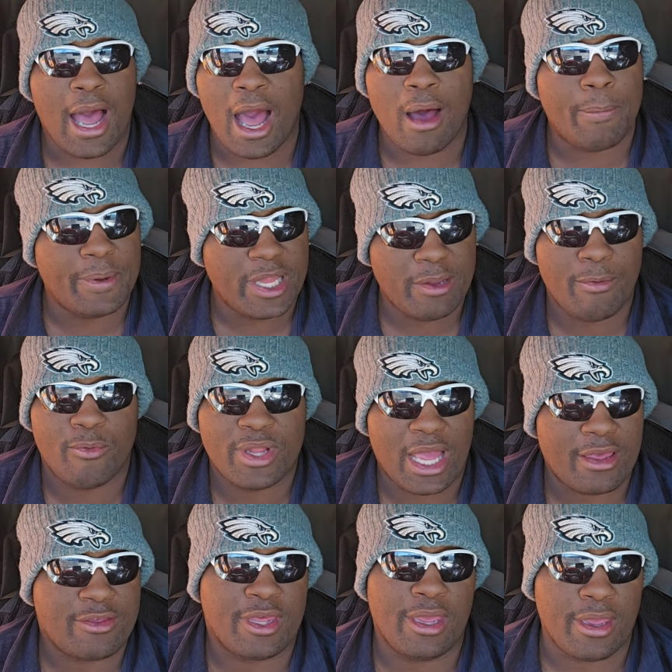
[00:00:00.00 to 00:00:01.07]
I believe it when
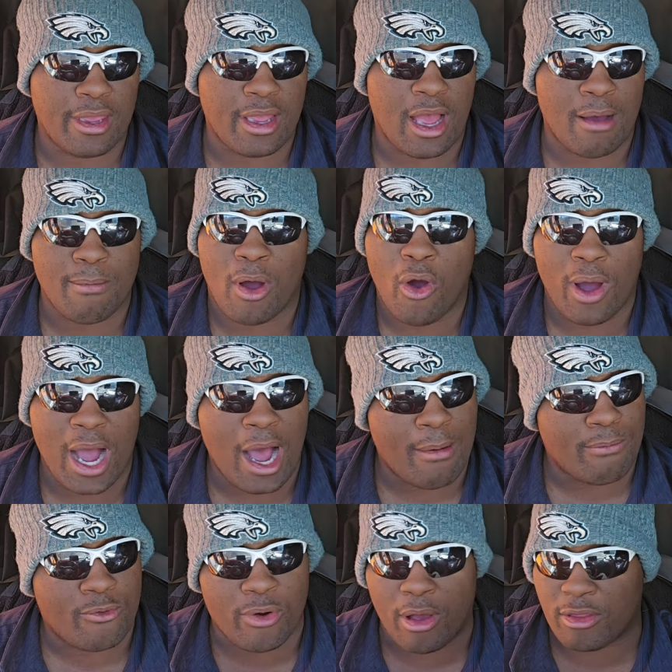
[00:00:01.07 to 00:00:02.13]
I see it.
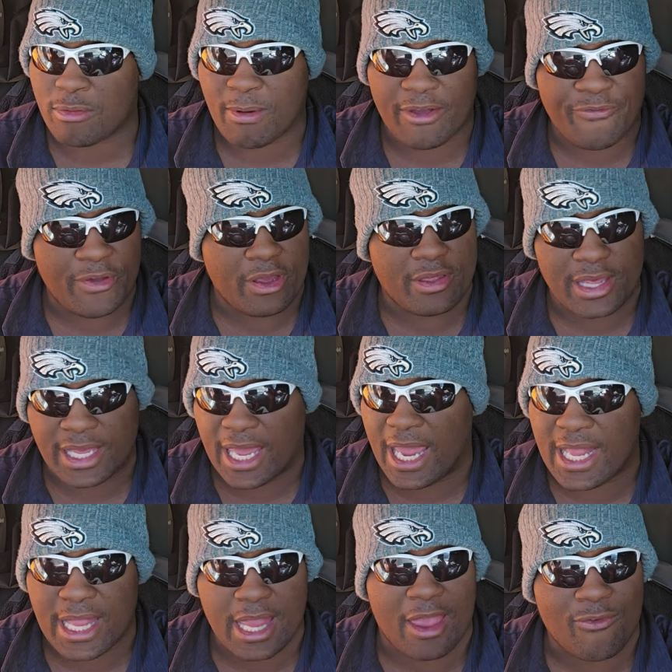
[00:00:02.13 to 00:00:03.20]
I'm crossing my fingers
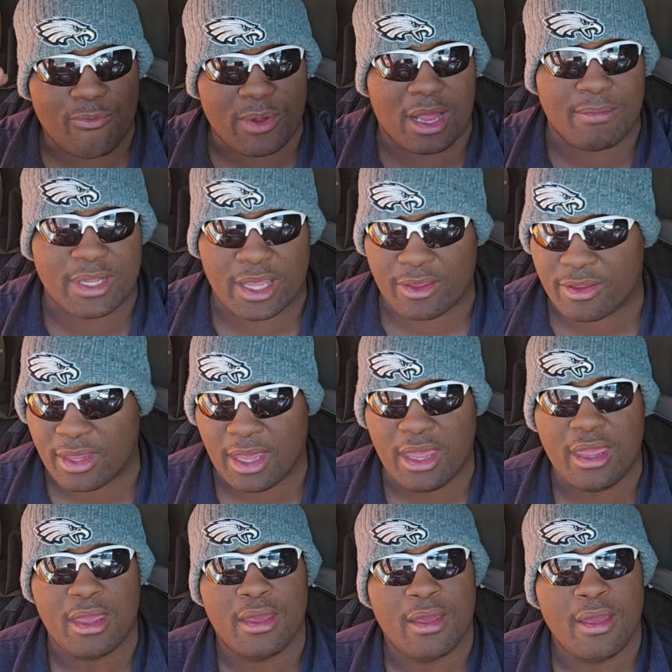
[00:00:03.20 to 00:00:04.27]
again that that's what I'm going to
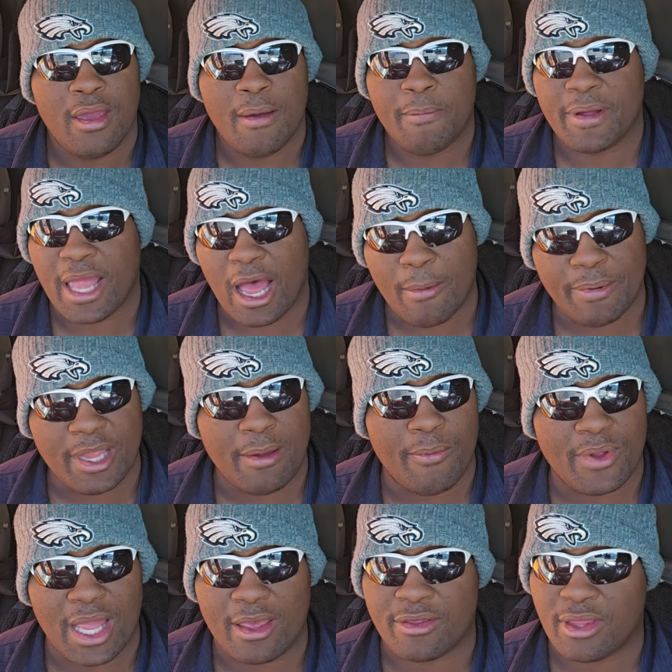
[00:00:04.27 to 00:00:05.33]
see, but I believe
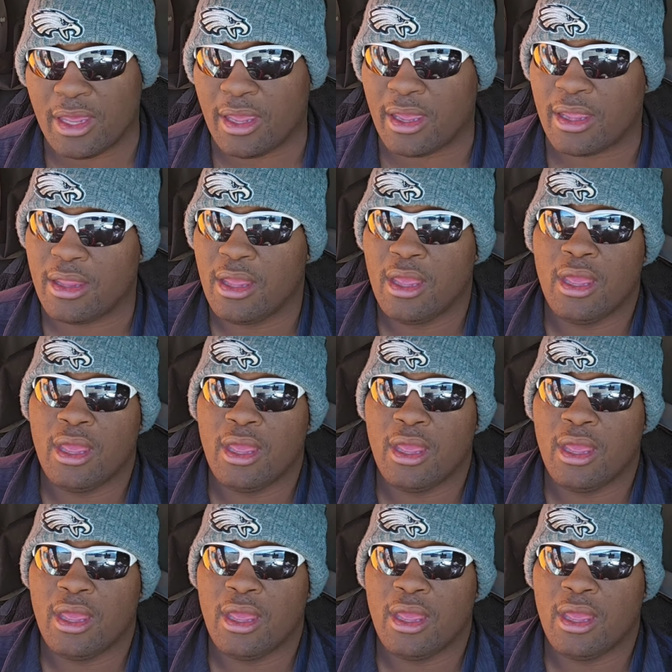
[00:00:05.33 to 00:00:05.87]
when I see it.